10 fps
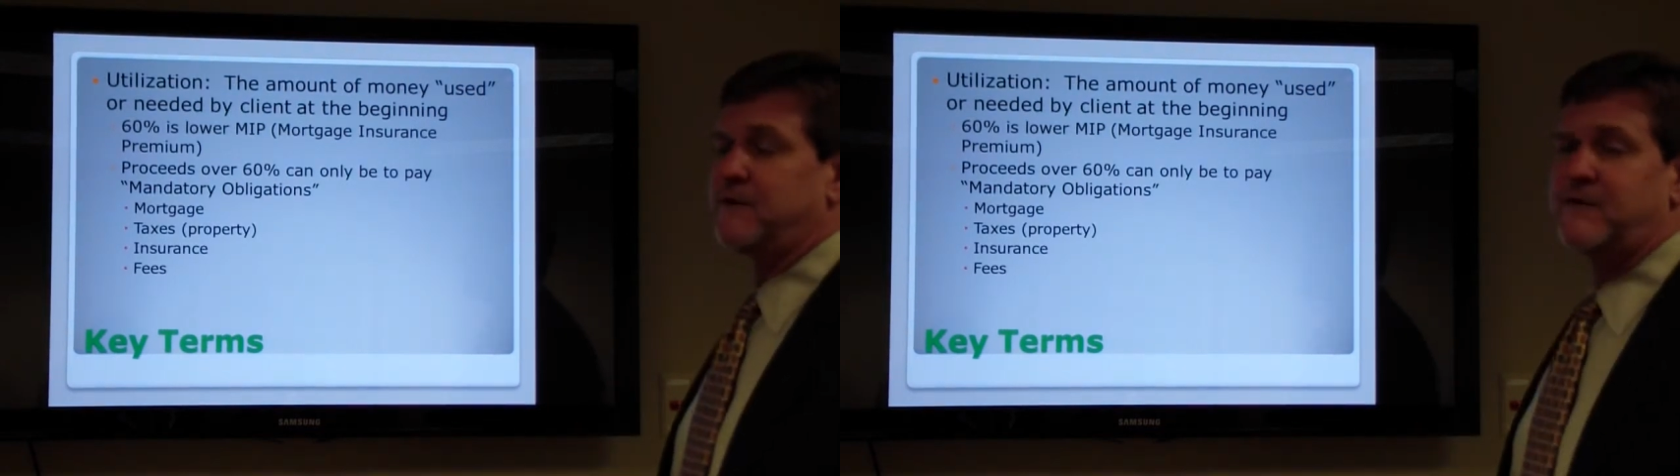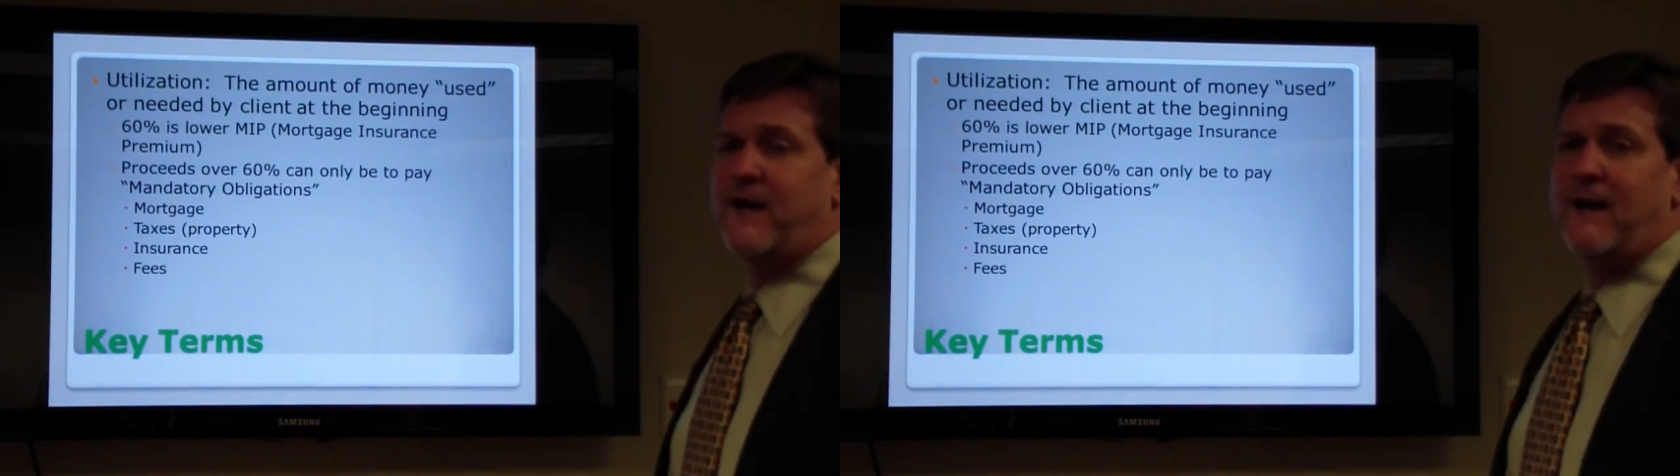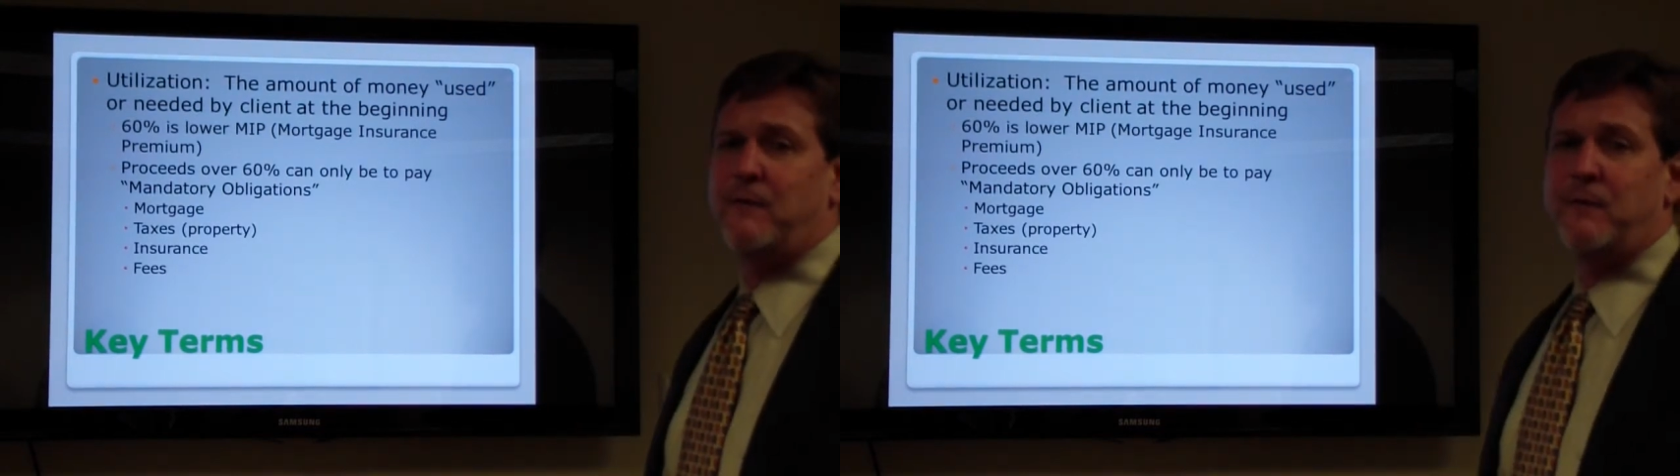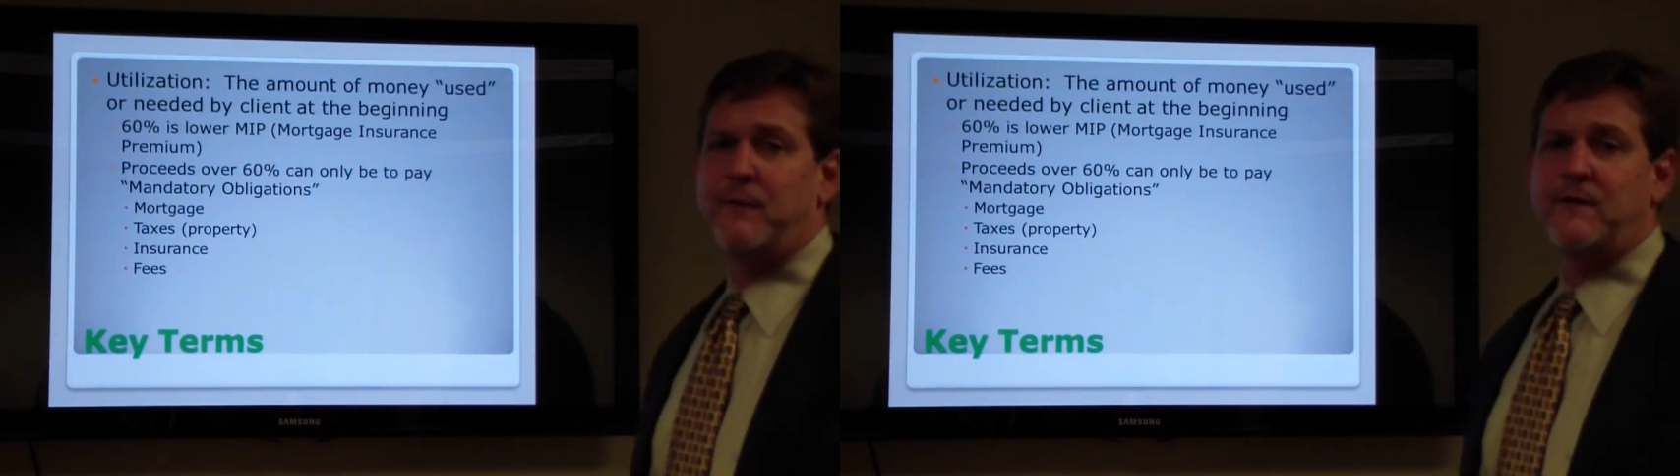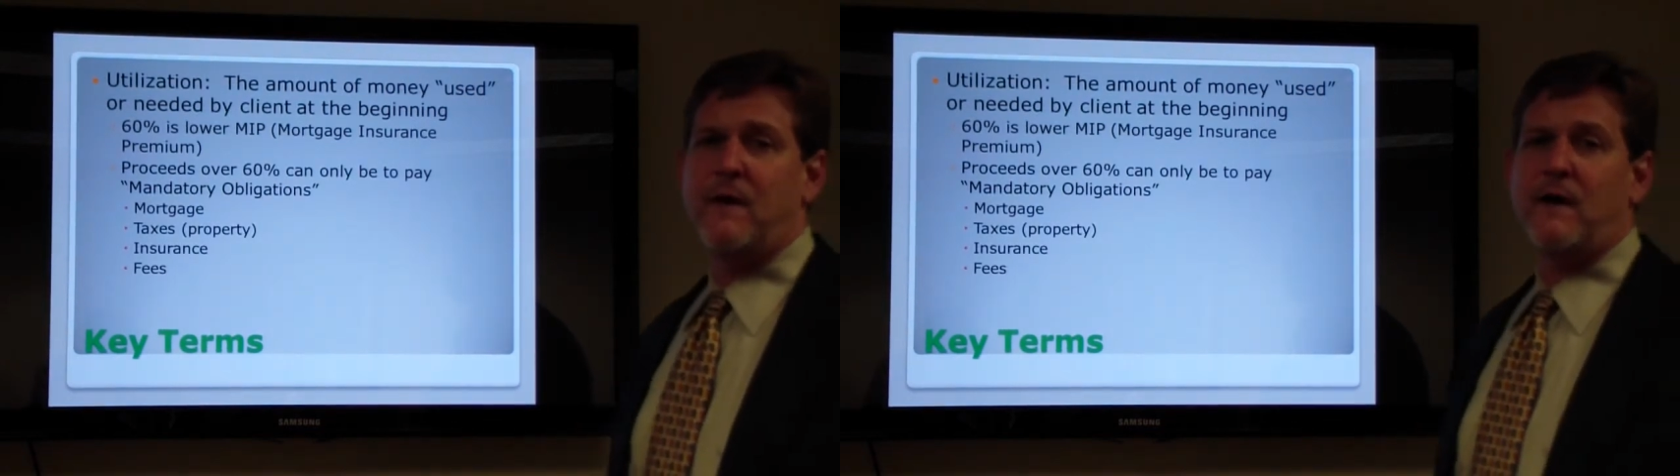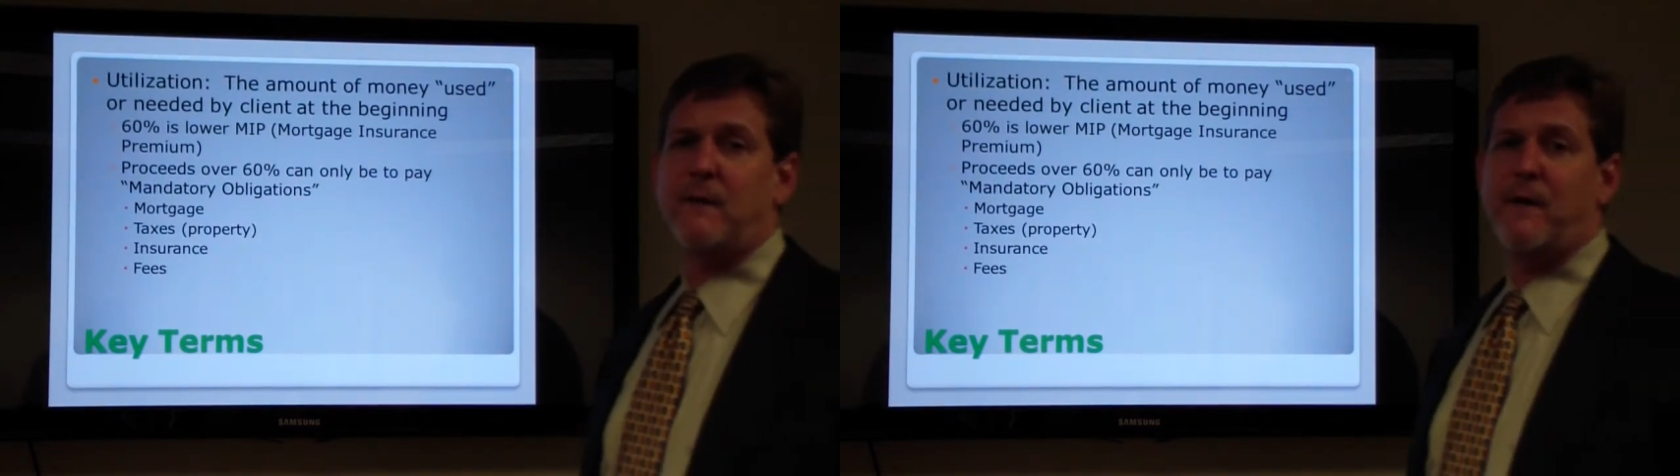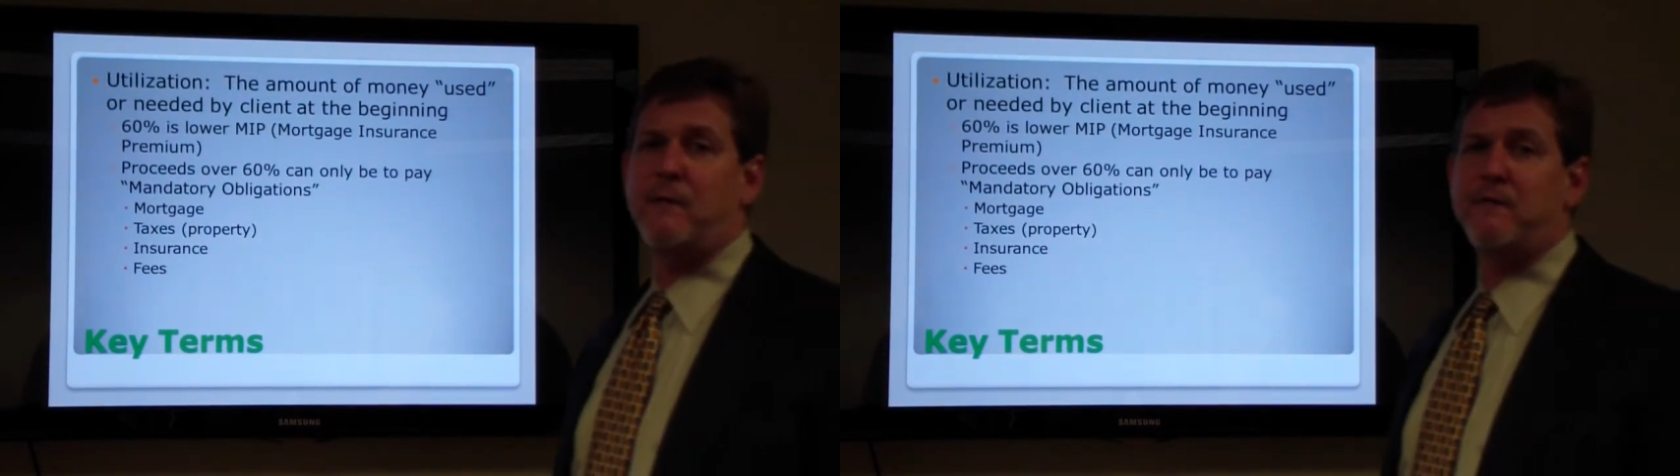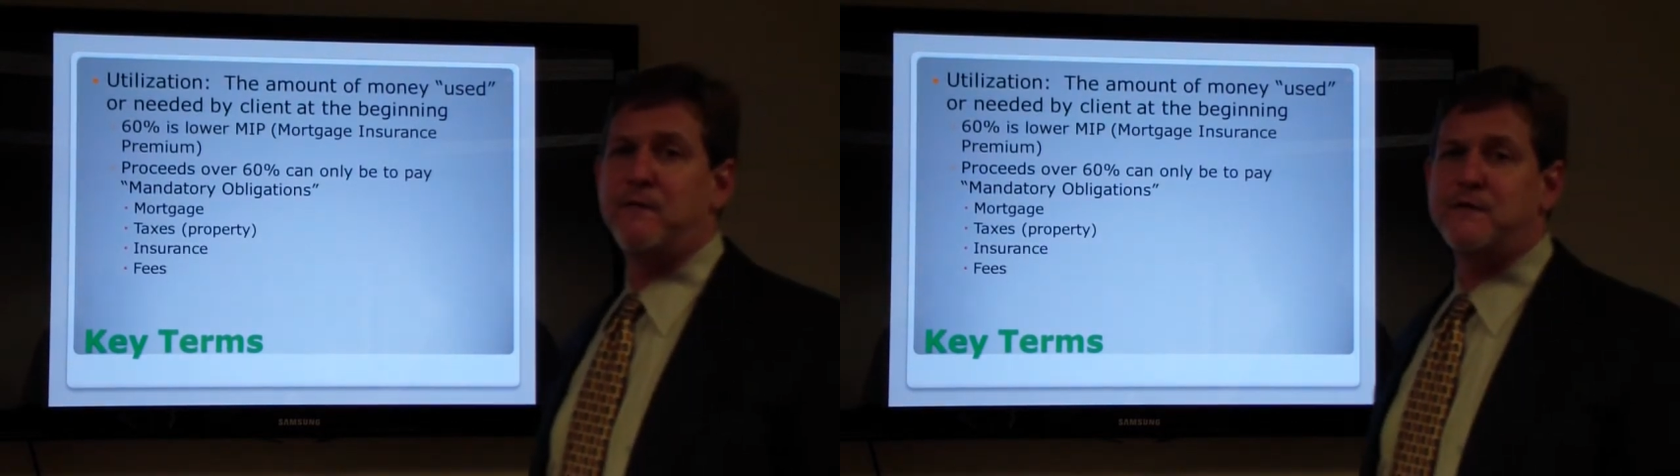understand when we talk
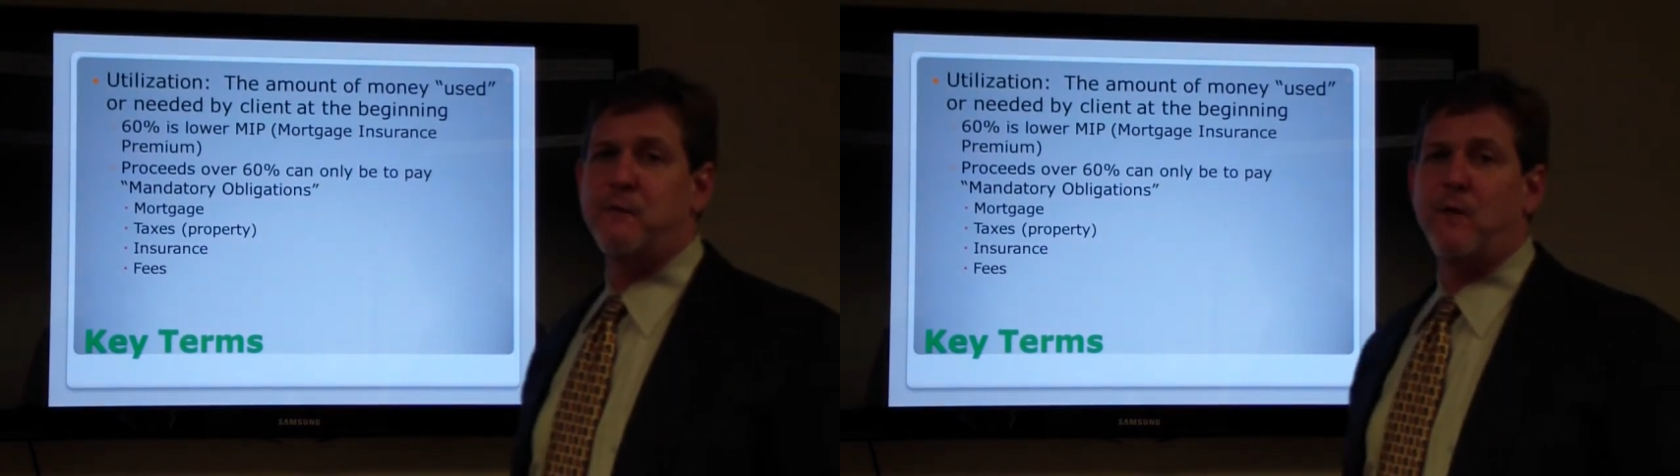about reverse